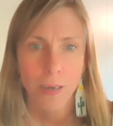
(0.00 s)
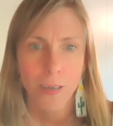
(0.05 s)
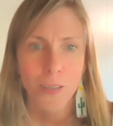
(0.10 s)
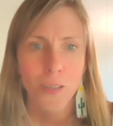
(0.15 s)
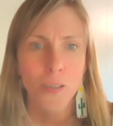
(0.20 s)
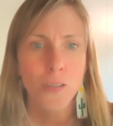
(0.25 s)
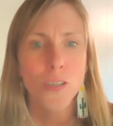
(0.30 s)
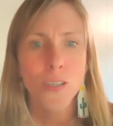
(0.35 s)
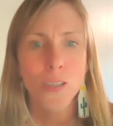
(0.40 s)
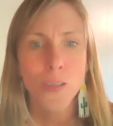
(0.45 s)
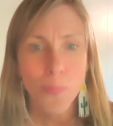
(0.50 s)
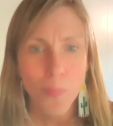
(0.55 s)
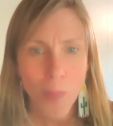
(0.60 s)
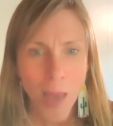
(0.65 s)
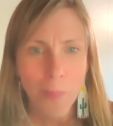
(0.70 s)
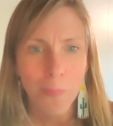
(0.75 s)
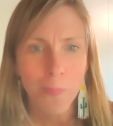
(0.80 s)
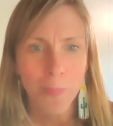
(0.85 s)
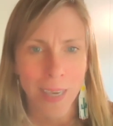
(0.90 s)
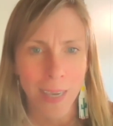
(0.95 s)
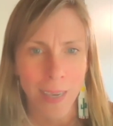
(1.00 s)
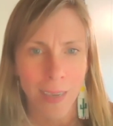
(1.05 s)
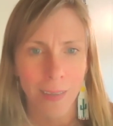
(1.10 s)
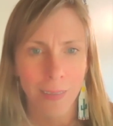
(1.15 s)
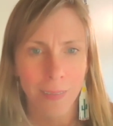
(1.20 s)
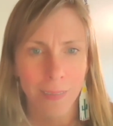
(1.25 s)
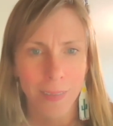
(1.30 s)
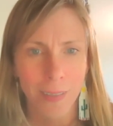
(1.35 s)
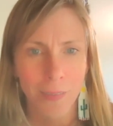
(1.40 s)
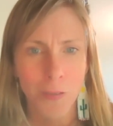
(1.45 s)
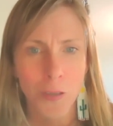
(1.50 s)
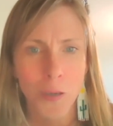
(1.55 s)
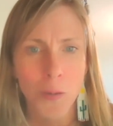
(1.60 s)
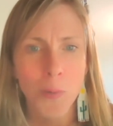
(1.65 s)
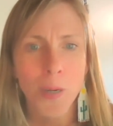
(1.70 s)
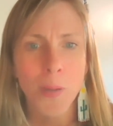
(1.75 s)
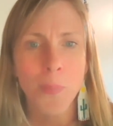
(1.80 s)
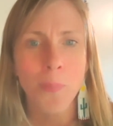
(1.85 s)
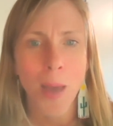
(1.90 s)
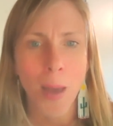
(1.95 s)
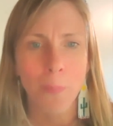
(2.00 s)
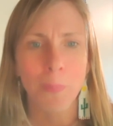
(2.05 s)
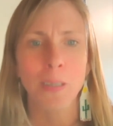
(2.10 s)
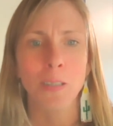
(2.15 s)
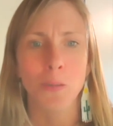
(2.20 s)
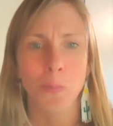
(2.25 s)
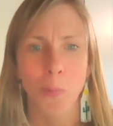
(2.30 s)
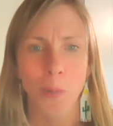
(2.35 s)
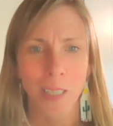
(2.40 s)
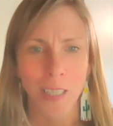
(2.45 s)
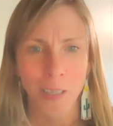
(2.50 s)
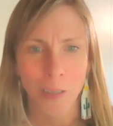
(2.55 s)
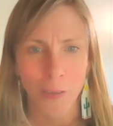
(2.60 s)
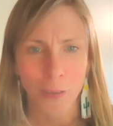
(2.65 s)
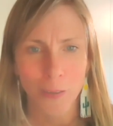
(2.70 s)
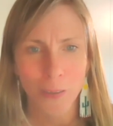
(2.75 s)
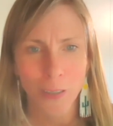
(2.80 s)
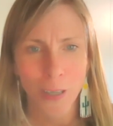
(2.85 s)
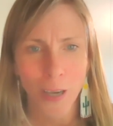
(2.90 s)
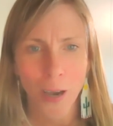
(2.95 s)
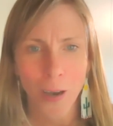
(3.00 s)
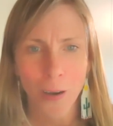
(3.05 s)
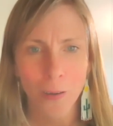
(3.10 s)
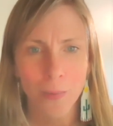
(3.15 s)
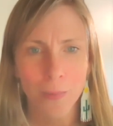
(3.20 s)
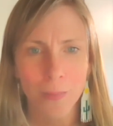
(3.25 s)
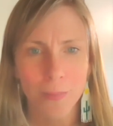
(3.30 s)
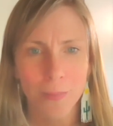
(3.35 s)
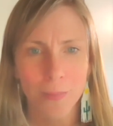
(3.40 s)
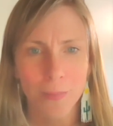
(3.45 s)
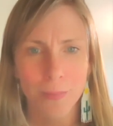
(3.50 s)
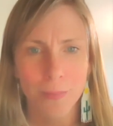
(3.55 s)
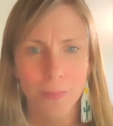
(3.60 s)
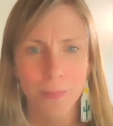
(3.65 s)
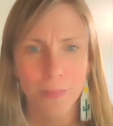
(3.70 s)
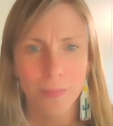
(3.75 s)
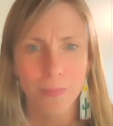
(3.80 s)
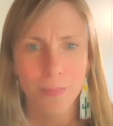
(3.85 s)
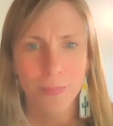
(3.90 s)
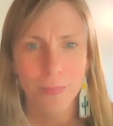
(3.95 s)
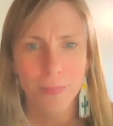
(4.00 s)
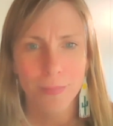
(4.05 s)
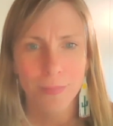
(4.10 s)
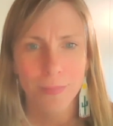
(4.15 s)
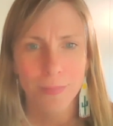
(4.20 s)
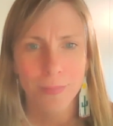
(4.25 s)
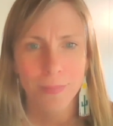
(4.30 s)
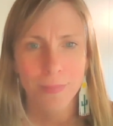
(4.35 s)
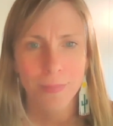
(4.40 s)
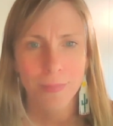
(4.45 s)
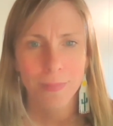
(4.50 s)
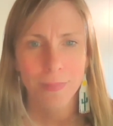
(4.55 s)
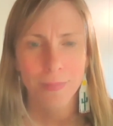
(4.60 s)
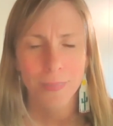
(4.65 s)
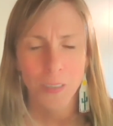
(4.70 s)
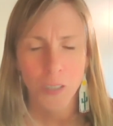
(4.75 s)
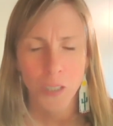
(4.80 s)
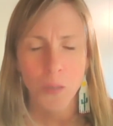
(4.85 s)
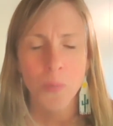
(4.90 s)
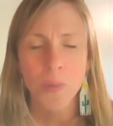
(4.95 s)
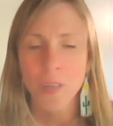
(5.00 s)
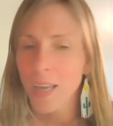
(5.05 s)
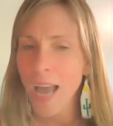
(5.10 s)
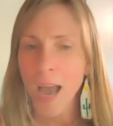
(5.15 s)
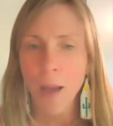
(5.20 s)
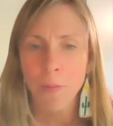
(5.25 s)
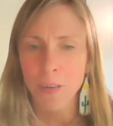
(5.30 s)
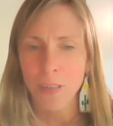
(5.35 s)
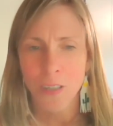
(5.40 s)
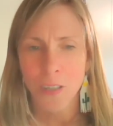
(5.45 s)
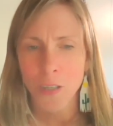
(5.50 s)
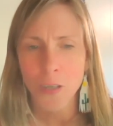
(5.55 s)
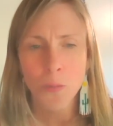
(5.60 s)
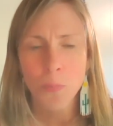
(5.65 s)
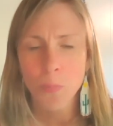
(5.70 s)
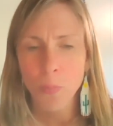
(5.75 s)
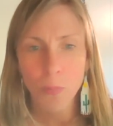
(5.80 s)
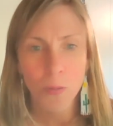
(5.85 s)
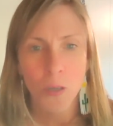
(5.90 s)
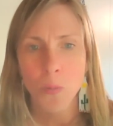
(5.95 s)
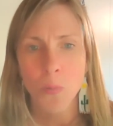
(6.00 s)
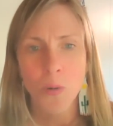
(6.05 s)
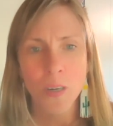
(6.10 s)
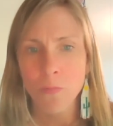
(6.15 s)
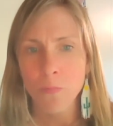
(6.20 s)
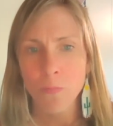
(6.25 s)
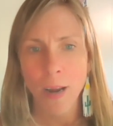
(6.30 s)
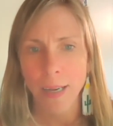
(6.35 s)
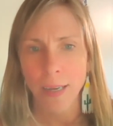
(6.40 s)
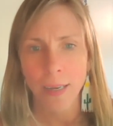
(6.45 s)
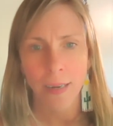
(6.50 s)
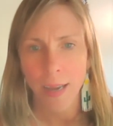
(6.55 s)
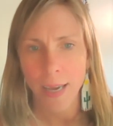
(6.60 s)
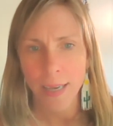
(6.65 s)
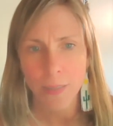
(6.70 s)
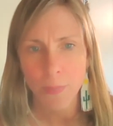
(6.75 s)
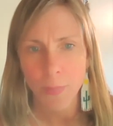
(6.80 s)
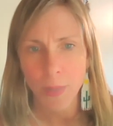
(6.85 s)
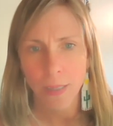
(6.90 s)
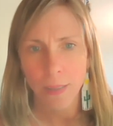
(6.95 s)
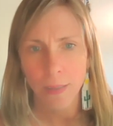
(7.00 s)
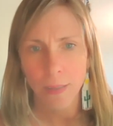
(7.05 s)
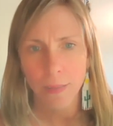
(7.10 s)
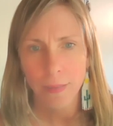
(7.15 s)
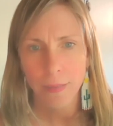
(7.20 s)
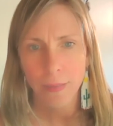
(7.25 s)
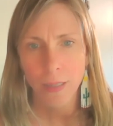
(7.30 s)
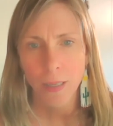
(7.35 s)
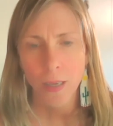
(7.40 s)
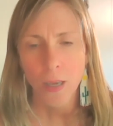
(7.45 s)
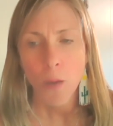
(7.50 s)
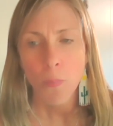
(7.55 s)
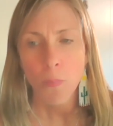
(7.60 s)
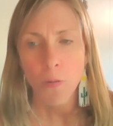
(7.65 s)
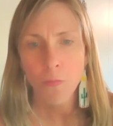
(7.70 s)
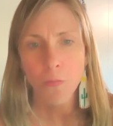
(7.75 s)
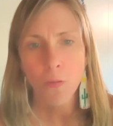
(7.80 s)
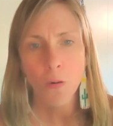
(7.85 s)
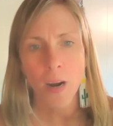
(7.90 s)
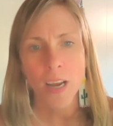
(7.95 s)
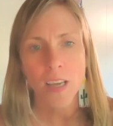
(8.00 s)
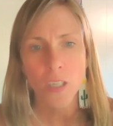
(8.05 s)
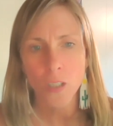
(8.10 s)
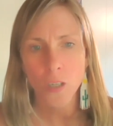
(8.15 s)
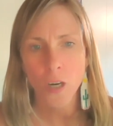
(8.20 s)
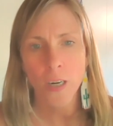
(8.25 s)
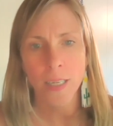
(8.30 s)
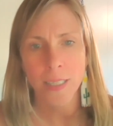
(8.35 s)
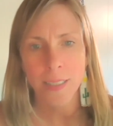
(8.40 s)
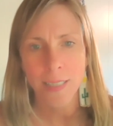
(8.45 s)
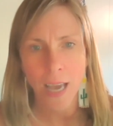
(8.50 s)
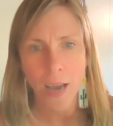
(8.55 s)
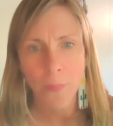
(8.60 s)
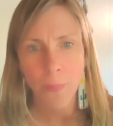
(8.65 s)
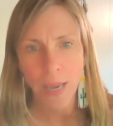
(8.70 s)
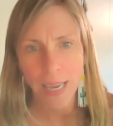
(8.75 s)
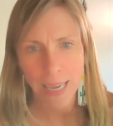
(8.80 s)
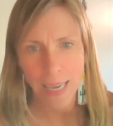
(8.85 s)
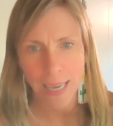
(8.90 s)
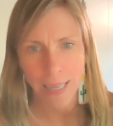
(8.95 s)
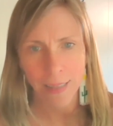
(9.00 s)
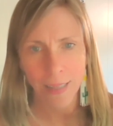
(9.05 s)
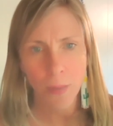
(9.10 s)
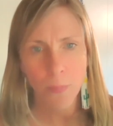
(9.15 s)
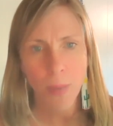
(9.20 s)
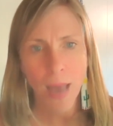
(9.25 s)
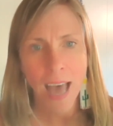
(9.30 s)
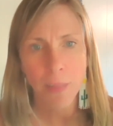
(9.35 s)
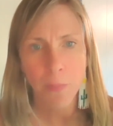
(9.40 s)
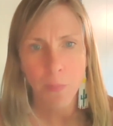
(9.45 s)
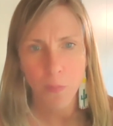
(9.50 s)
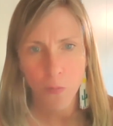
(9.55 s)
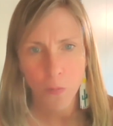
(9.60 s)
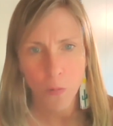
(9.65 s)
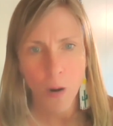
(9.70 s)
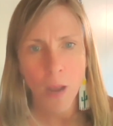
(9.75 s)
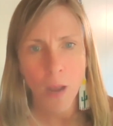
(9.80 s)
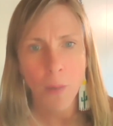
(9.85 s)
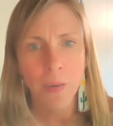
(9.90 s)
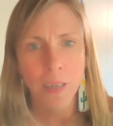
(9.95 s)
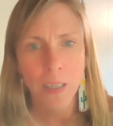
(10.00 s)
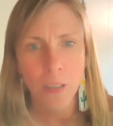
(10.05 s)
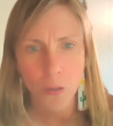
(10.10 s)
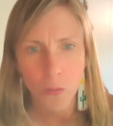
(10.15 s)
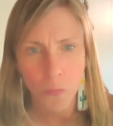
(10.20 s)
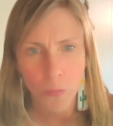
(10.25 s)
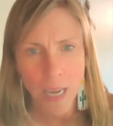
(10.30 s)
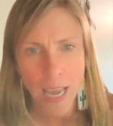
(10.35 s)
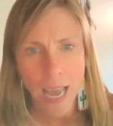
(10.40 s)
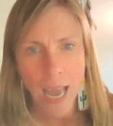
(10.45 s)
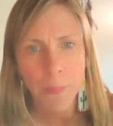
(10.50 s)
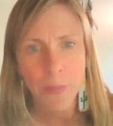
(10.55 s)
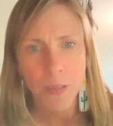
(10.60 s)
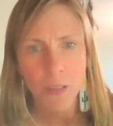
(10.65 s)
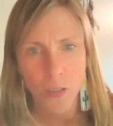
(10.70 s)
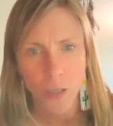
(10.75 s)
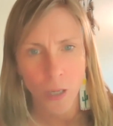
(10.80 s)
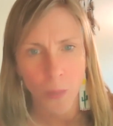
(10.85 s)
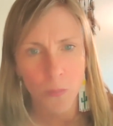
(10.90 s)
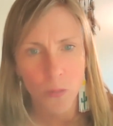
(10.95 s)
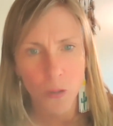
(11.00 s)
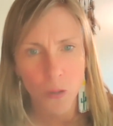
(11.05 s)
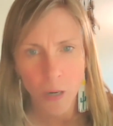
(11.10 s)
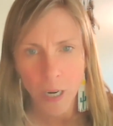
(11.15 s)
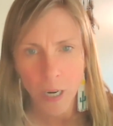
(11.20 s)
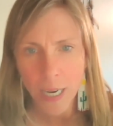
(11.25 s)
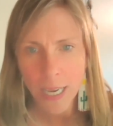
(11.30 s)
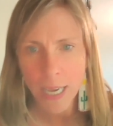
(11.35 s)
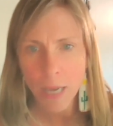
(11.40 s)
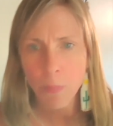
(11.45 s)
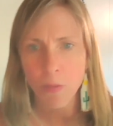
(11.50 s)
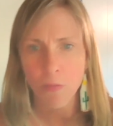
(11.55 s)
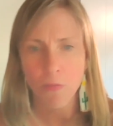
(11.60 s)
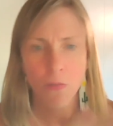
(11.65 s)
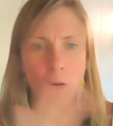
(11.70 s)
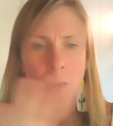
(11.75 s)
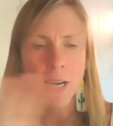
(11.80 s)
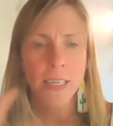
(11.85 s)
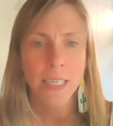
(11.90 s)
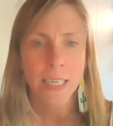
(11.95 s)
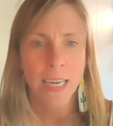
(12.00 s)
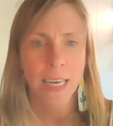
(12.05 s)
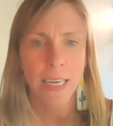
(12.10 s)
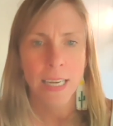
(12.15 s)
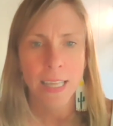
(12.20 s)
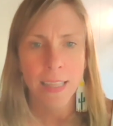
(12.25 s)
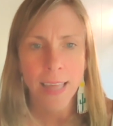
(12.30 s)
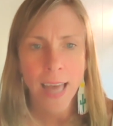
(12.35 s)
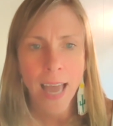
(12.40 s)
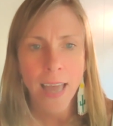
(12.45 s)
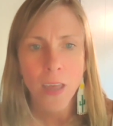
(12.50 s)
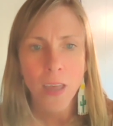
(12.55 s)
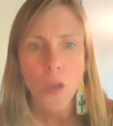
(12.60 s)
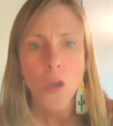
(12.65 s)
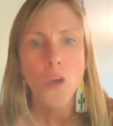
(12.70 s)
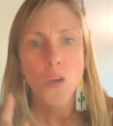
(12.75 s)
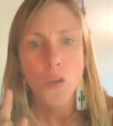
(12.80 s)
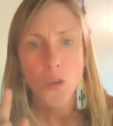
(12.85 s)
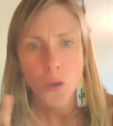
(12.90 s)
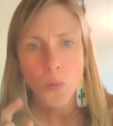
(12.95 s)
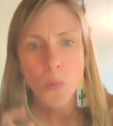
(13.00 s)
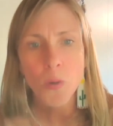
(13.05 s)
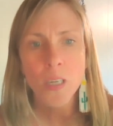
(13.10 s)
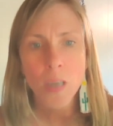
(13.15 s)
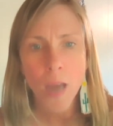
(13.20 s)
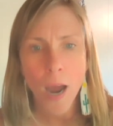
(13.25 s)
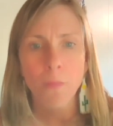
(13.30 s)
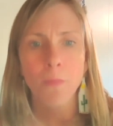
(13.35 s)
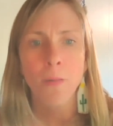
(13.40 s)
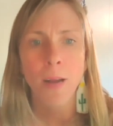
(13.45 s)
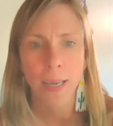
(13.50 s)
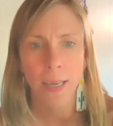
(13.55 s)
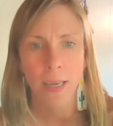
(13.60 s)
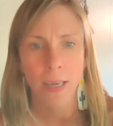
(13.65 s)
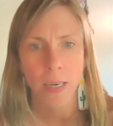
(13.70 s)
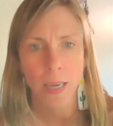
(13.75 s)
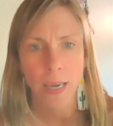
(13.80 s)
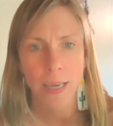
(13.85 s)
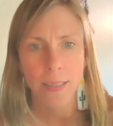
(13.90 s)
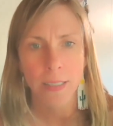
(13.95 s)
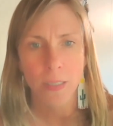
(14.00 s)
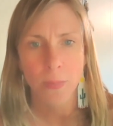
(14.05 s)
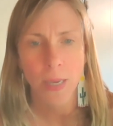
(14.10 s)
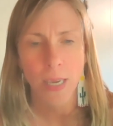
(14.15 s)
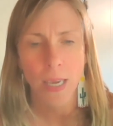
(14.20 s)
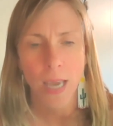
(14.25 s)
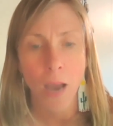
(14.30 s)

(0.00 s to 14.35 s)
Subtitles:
You should have met me. If you would have met me 20 years ago, you wouldn't recognize me. Before I started down my healing path, before I went into rehab and stopped drinking, before I did any of that, you would not recognize me.